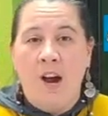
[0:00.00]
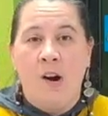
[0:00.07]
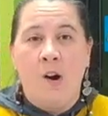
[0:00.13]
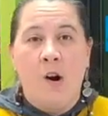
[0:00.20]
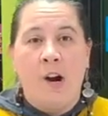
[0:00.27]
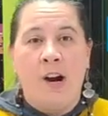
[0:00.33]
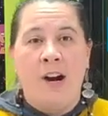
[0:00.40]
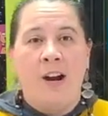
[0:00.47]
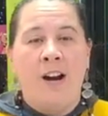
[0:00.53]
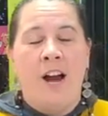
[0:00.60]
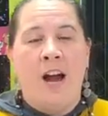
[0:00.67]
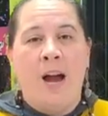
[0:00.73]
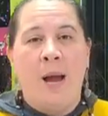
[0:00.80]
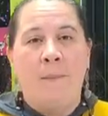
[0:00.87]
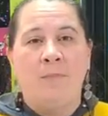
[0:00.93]
or
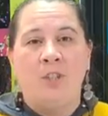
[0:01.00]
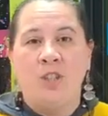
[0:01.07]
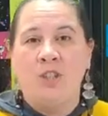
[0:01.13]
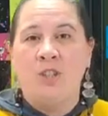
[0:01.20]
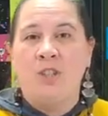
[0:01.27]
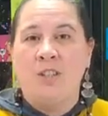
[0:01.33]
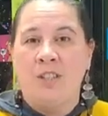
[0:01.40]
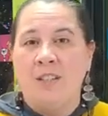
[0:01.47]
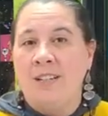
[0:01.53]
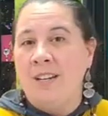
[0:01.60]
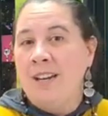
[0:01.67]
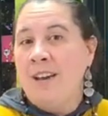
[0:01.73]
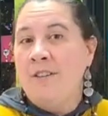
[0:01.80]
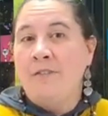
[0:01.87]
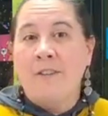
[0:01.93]
um, just
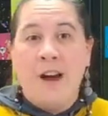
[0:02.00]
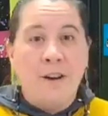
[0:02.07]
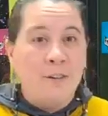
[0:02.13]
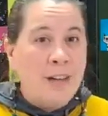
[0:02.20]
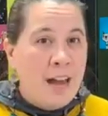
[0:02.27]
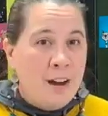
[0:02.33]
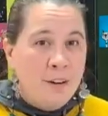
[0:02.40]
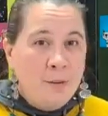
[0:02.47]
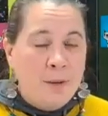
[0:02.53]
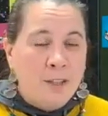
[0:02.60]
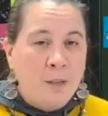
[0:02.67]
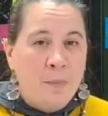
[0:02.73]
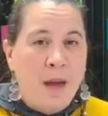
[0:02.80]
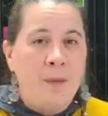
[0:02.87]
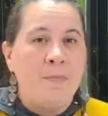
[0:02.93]
found out about
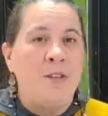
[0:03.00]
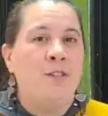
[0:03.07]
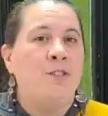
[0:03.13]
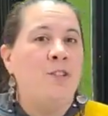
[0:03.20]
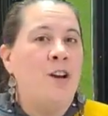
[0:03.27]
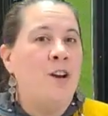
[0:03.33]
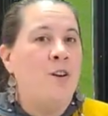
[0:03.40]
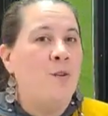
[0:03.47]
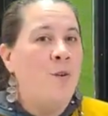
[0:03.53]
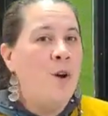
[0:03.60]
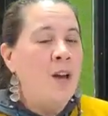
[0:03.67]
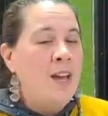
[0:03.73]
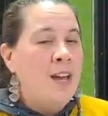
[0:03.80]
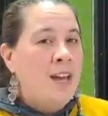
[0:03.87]
the Pet Bistro,